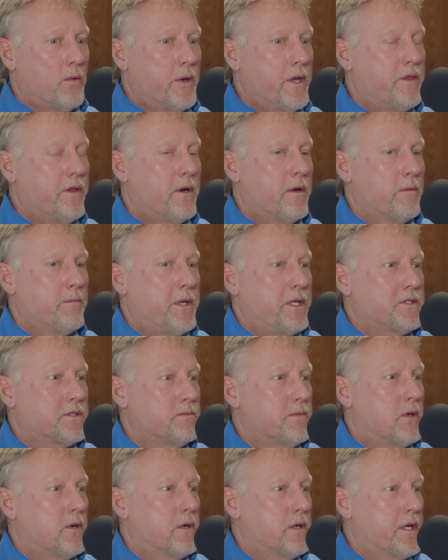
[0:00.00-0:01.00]
Well, we thought it'd be
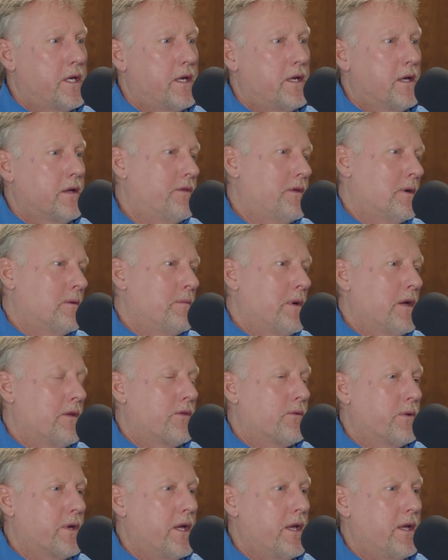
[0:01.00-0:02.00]
smart to get out there
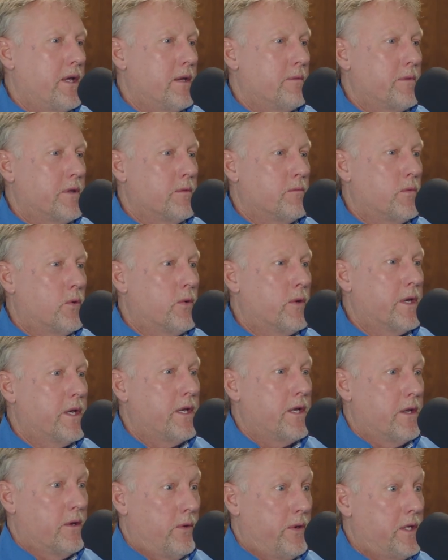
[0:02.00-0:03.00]
about 3 a.m. in the
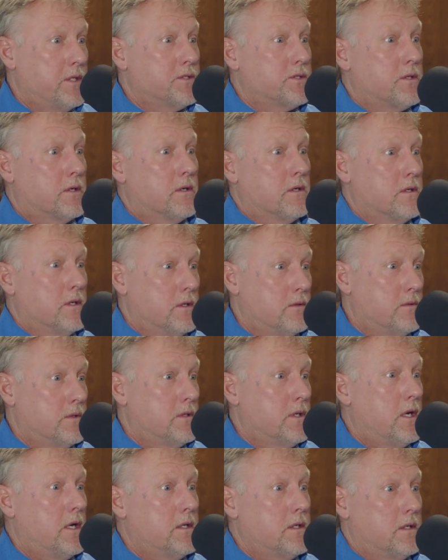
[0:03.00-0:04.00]
morning and go ahead and start
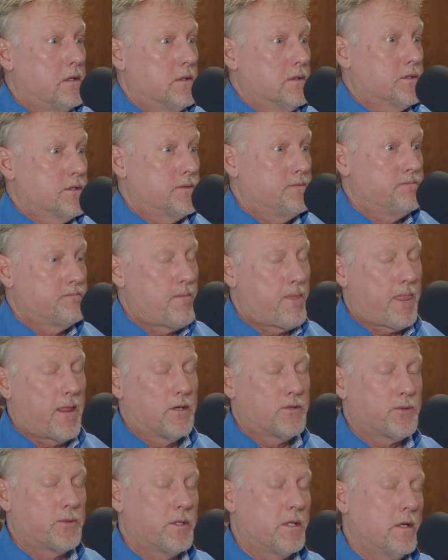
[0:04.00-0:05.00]
loading hot dogs.
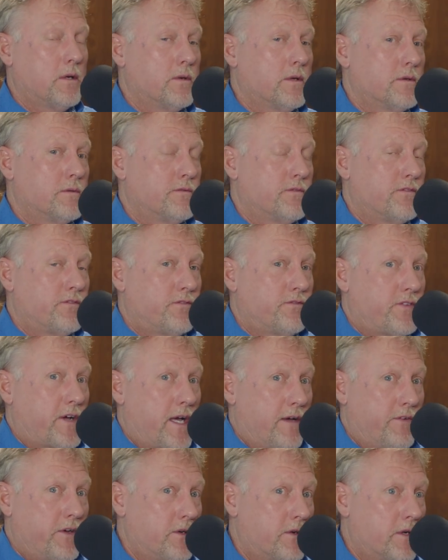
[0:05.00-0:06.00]
So we loaded
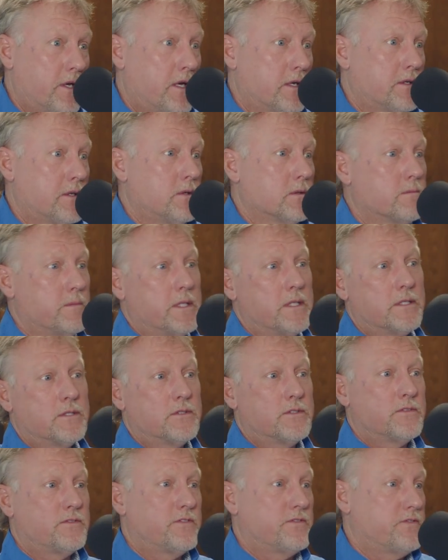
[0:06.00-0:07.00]
500 hot dog
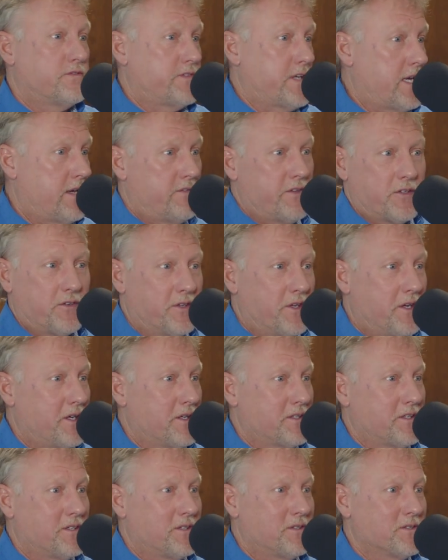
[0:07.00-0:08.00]
buns, 500
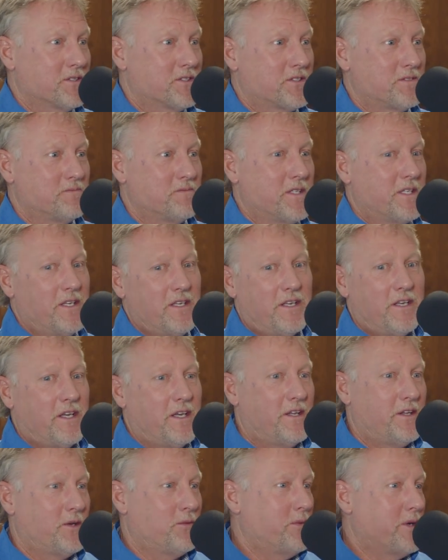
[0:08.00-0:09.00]
hot dogs,
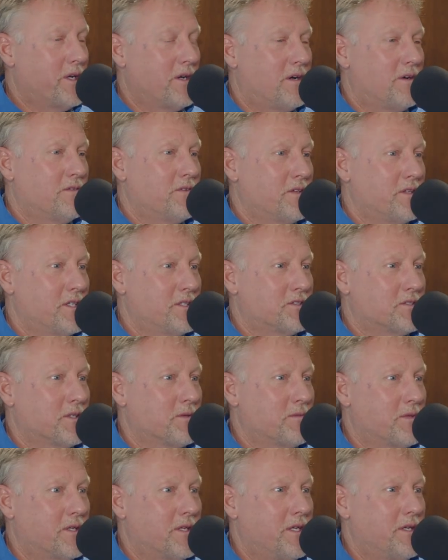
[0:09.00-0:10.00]
and then went off and did
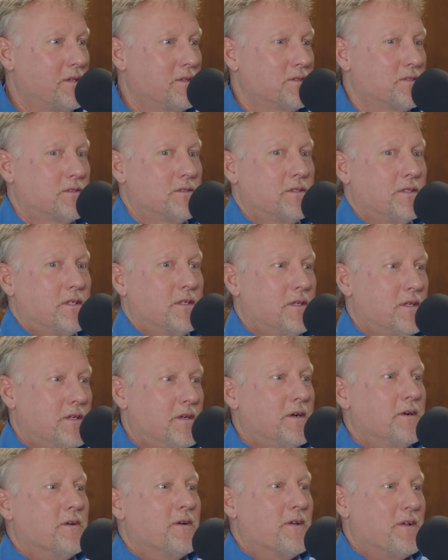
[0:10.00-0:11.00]
something else.
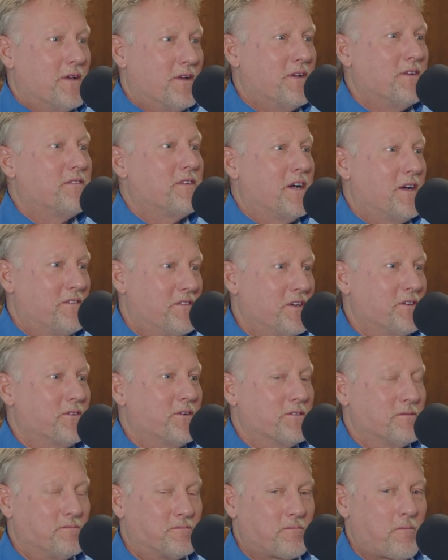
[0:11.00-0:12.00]

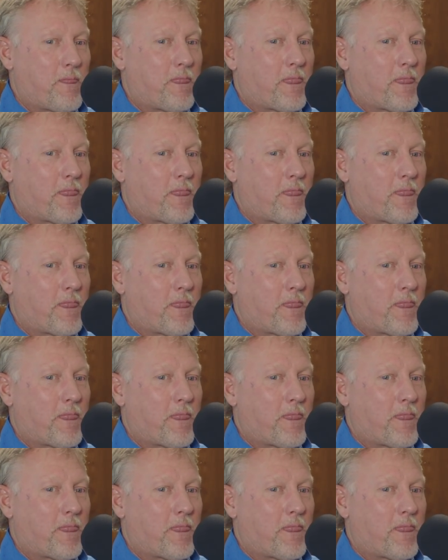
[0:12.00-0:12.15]
500.